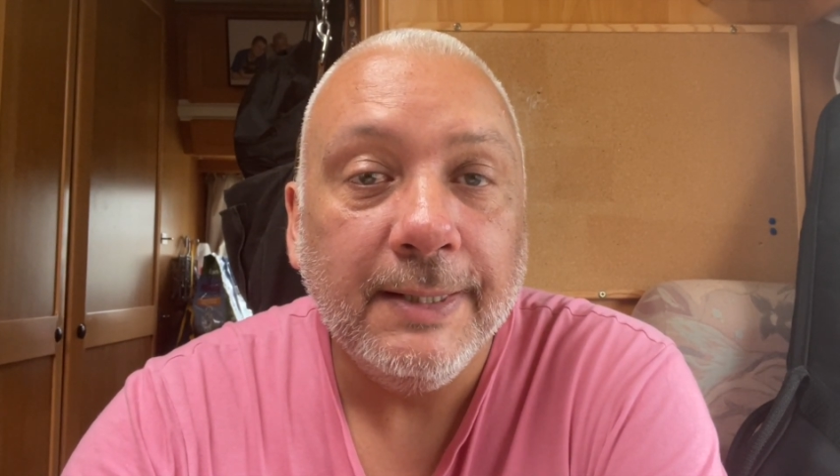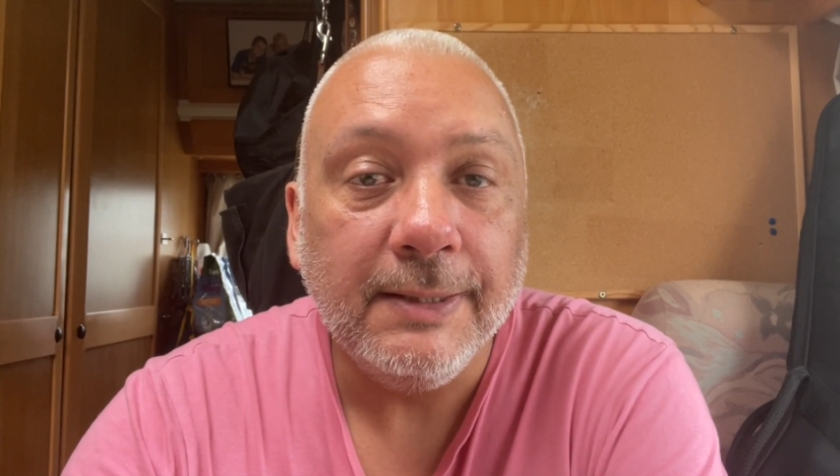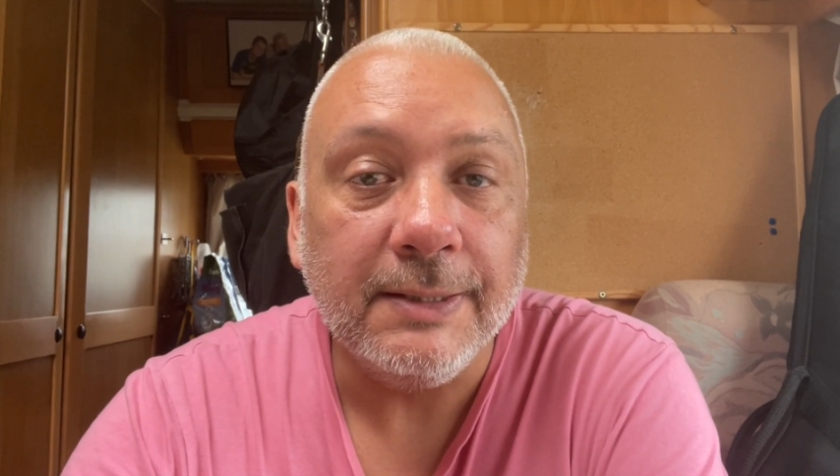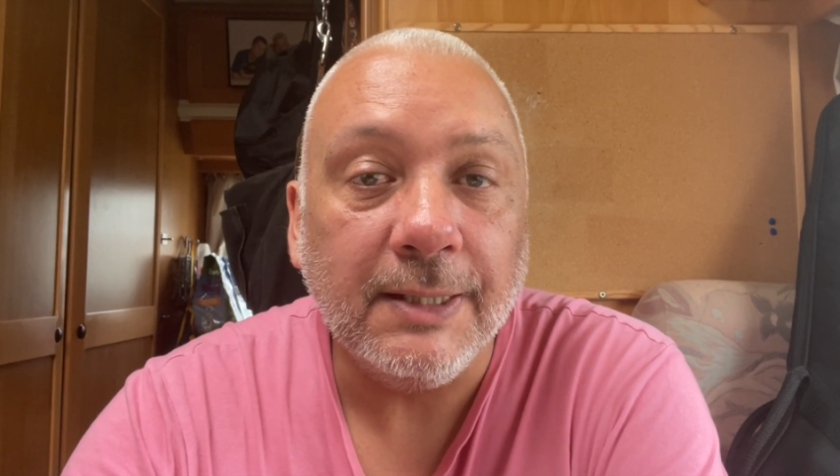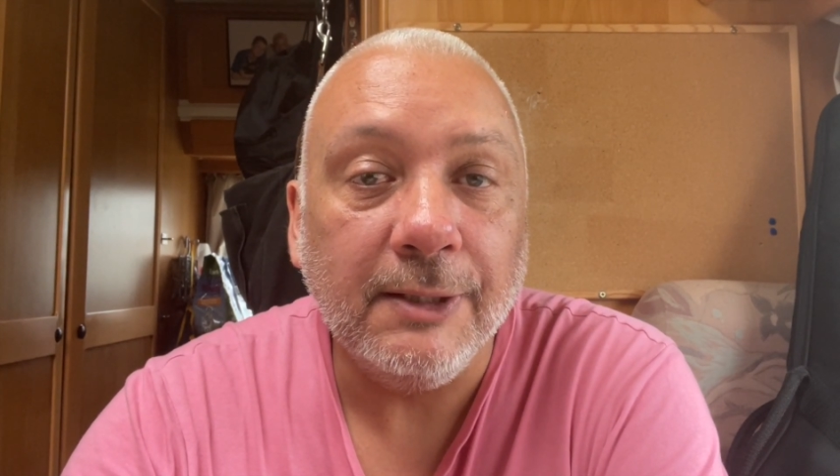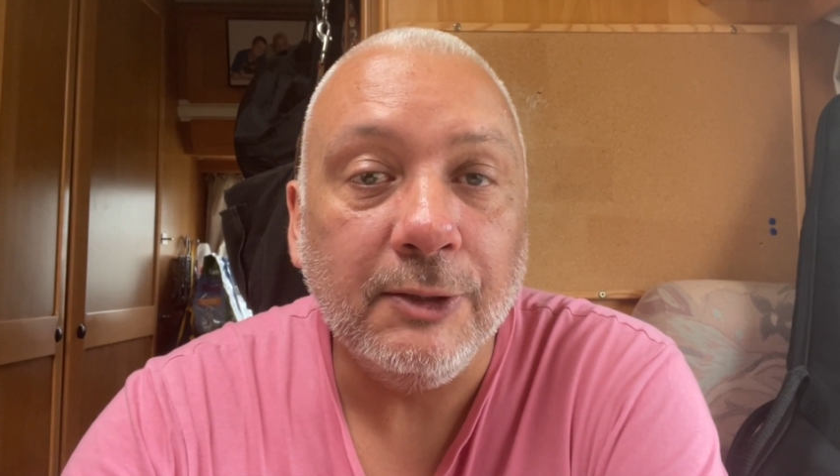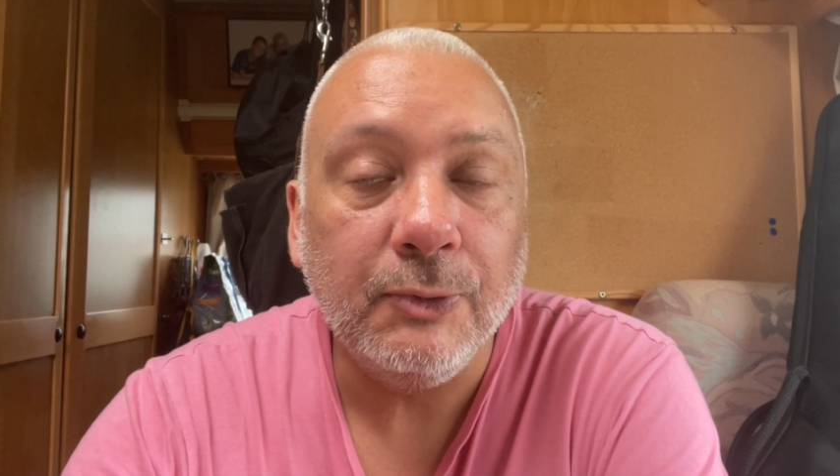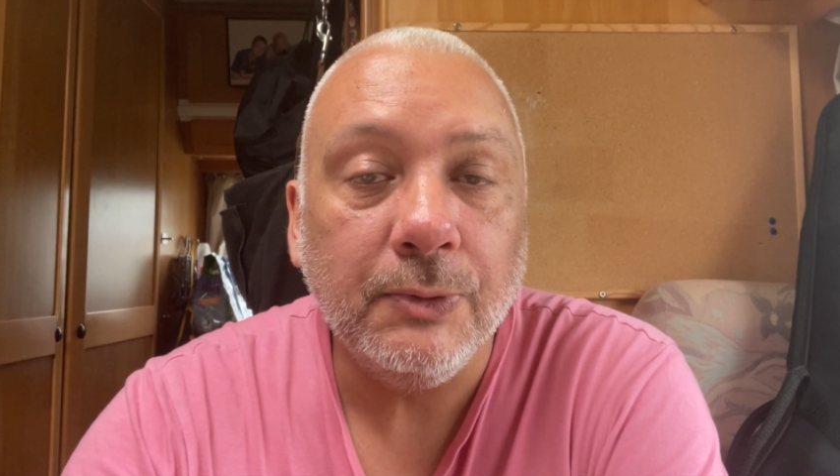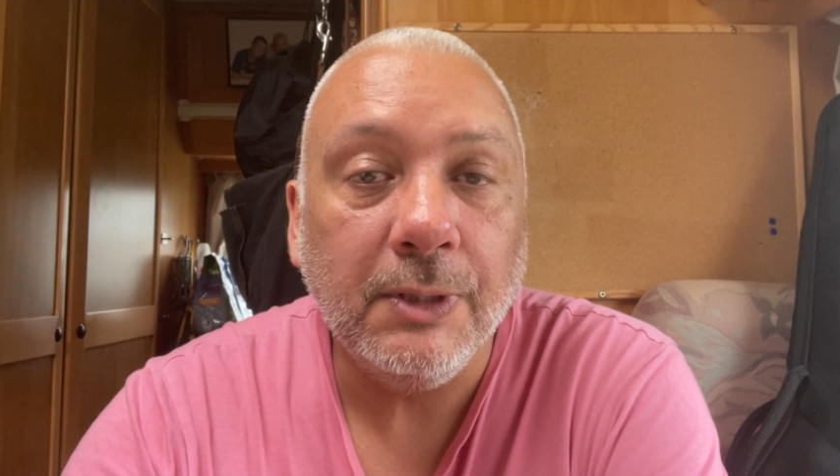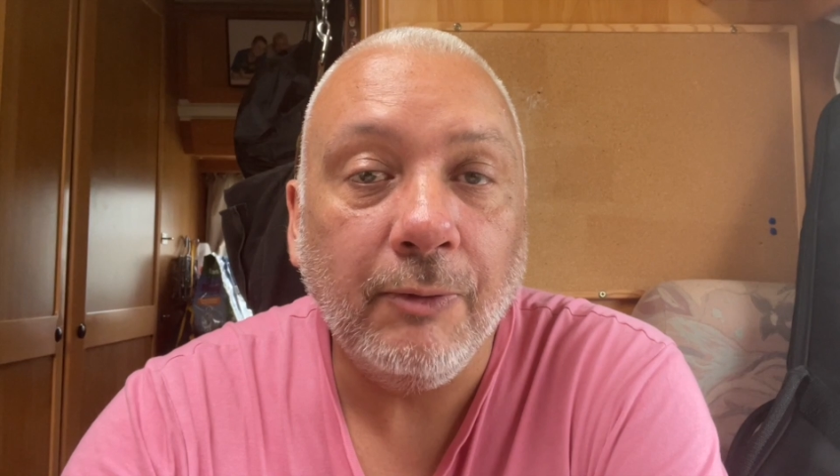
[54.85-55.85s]
decide to
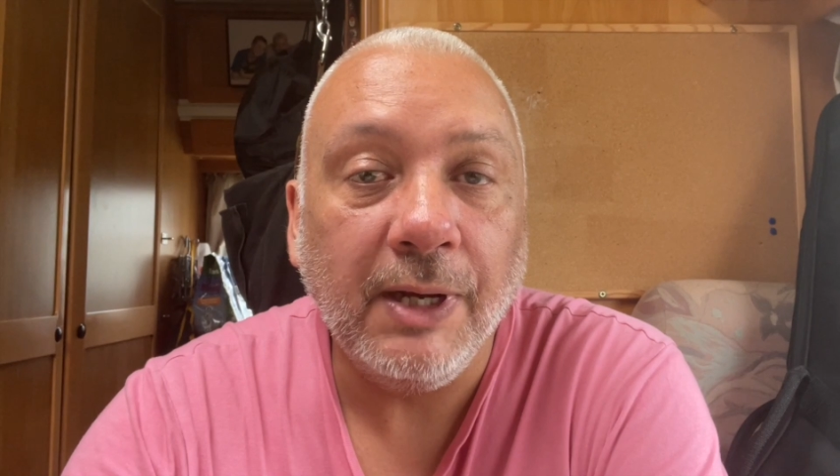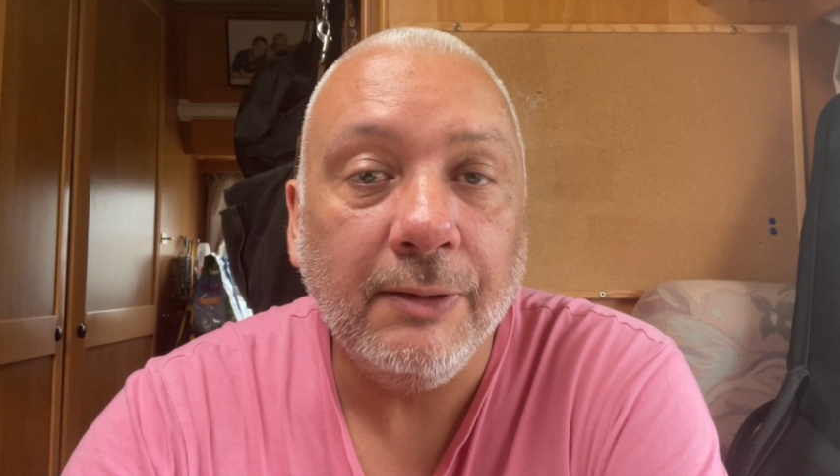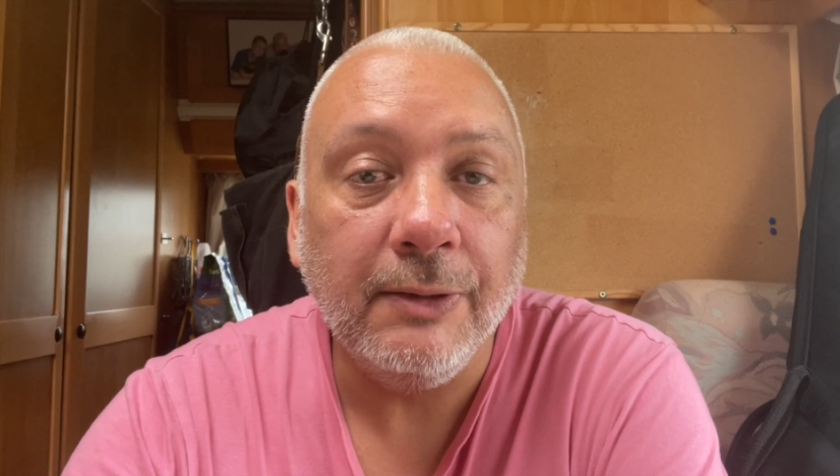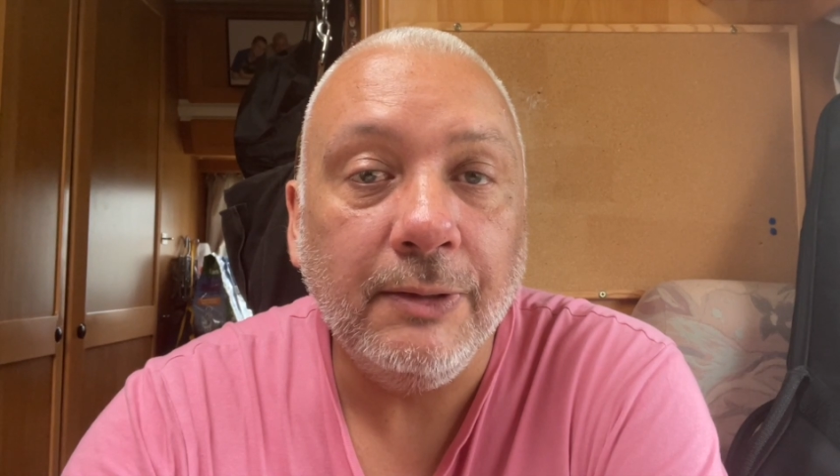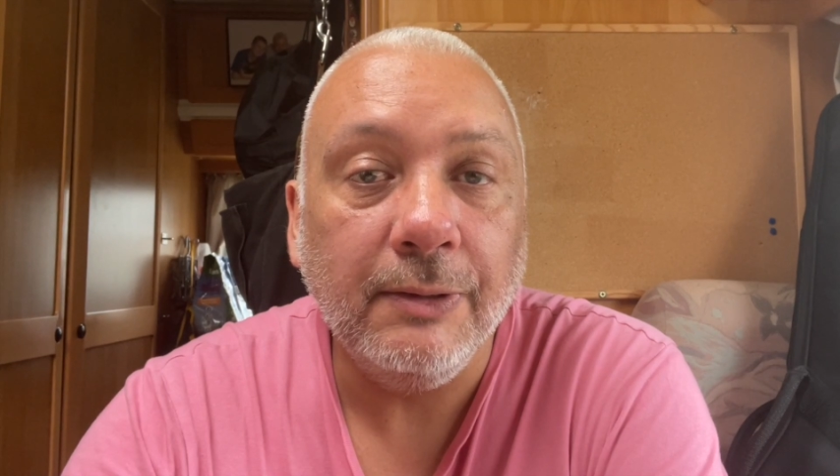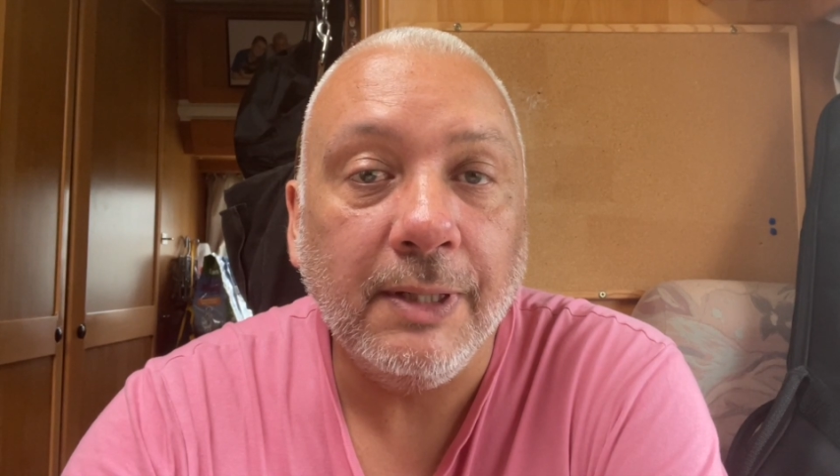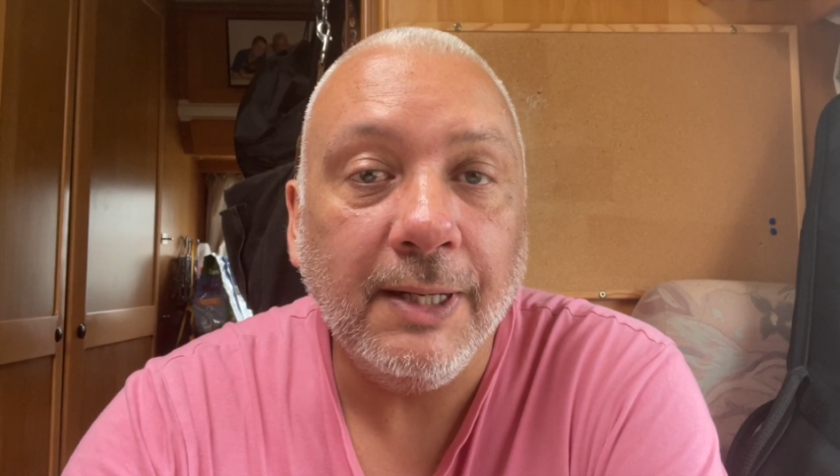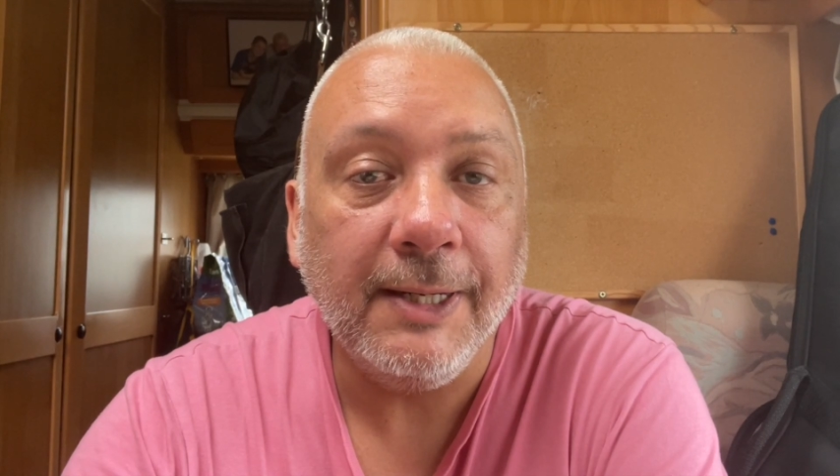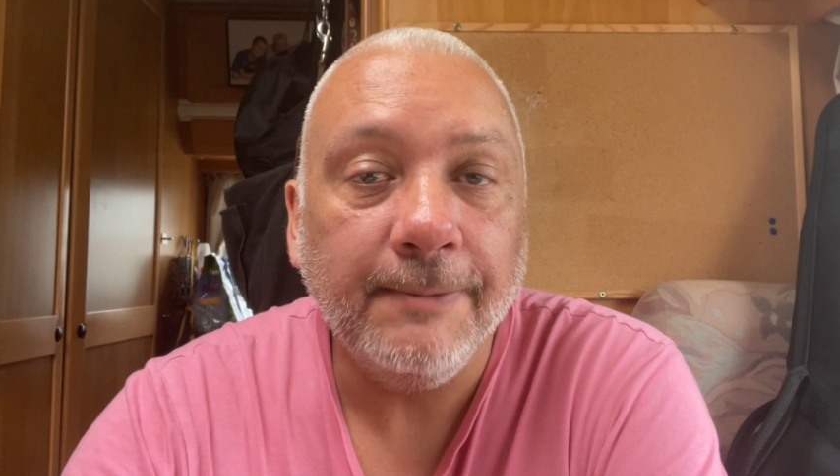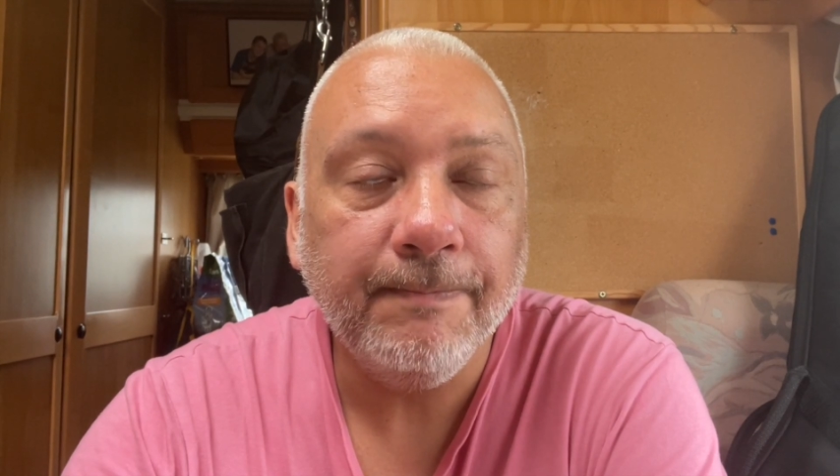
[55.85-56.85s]
tour around the UK.